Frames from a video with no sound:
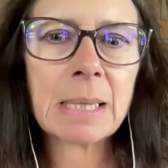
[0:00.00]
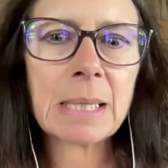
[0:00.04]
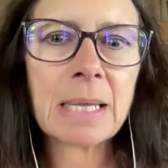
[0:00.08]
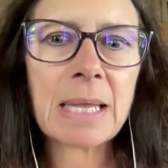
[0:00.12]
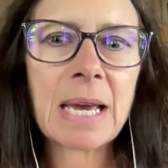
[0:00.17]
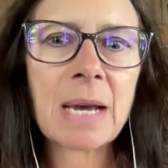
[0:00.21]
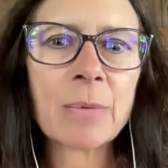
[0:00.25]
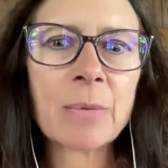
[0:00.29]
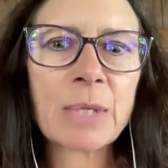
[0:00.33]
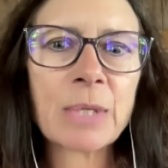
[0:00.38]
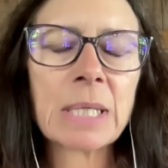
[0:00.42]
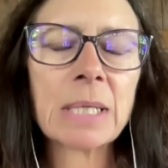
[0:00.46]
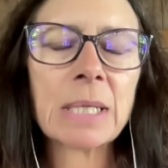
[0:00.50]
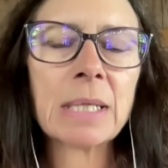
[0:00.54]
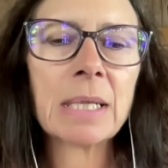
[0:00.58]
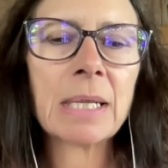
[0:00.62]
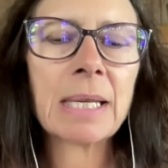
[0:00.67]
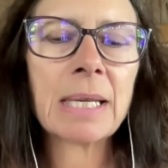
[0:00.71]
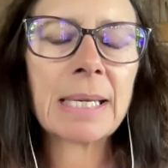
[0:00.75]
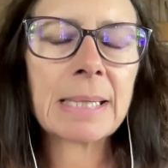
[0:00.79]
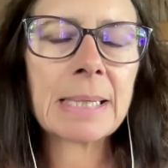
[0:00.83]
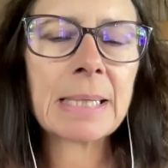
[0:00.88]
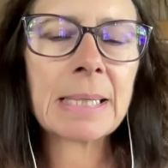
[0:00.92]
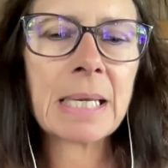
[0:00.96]
And that was a little
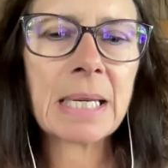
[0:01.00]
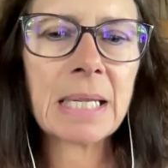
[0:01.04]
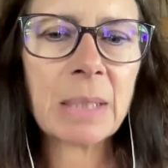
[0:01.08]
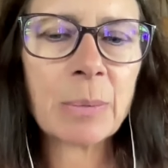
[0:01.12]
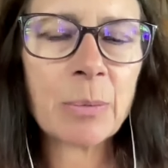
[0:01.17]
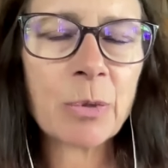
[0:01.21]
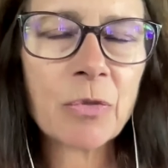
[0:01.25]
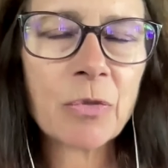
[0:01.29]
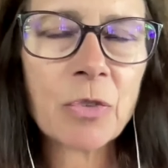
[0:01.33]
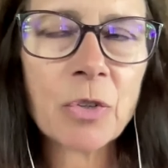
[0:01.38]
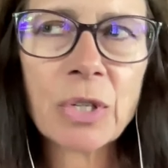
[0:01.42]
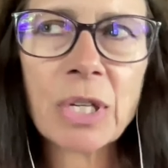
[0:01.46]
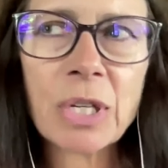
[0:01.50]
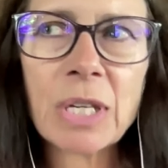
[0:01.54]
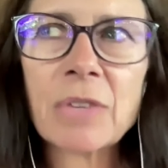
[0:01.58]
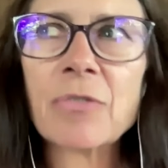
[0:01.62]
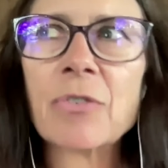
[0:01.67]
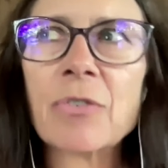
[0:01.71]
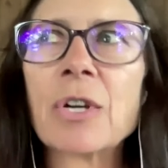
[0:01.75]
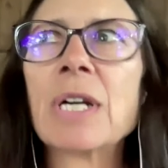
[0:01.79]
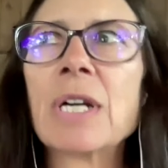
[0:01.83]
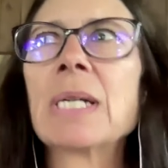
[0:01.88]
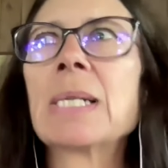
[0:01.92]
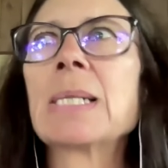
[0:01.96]
anxiety provoking
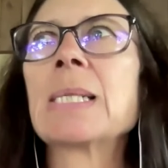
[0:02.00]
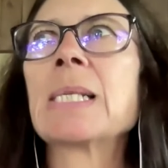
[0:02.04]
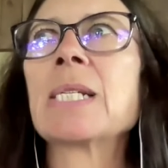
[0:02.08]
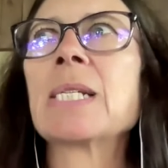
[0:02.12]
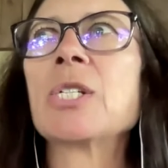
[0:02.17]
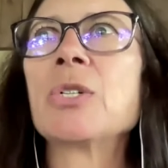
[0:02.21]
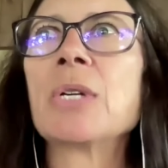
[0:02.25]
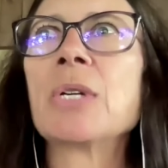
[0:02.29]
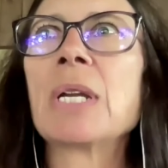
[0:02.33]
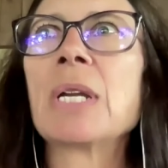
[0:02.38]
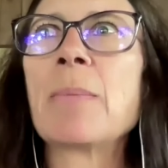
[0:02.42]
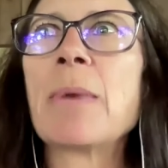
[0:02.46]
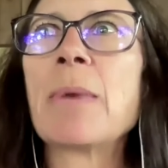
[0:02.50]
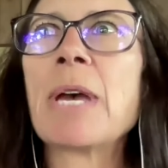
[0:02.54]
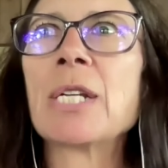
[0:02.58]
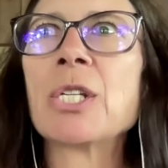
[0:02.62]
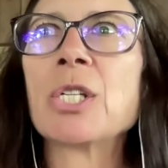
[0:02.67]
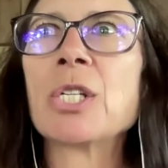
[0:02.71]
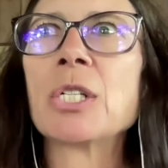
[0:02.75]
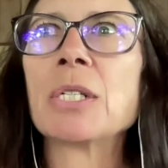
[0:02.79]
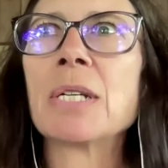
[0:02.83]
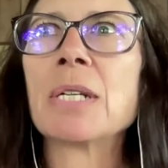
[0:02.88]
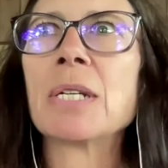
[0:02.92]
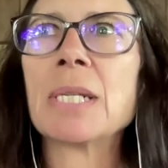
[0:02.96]
for us, as you can
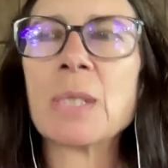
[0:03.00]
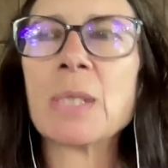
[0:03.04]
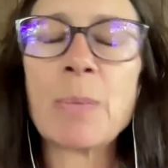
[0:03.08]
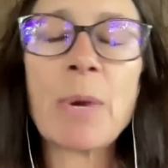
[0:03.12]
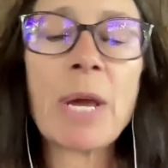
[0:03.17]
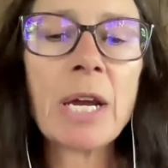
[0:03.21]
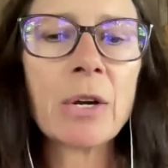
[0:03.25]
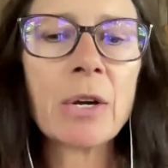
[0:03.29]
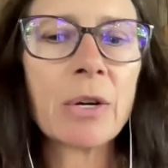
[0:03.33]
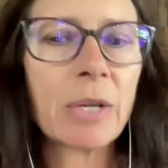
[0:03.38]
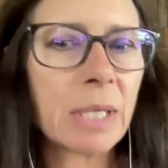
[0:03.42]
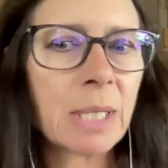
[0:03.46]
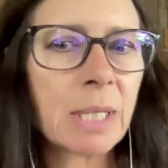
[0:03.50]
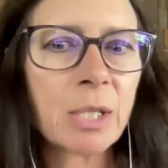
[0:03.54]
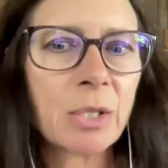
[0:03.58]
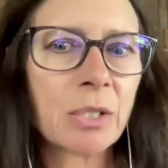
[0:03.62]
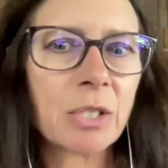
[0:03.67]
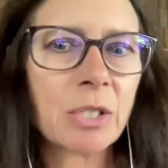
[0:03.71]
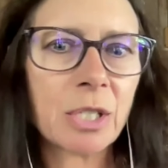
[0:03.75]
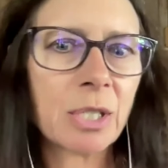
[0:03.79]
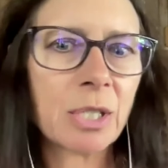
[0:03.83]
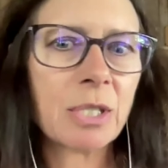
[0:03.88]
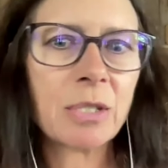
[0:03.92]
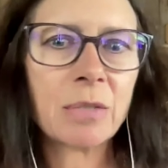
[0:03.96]
imagine, as parents,
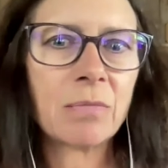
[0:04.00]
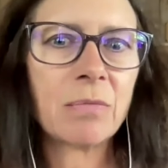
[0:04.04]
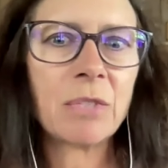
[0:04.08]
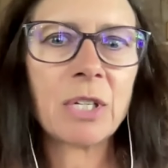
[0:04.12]
just,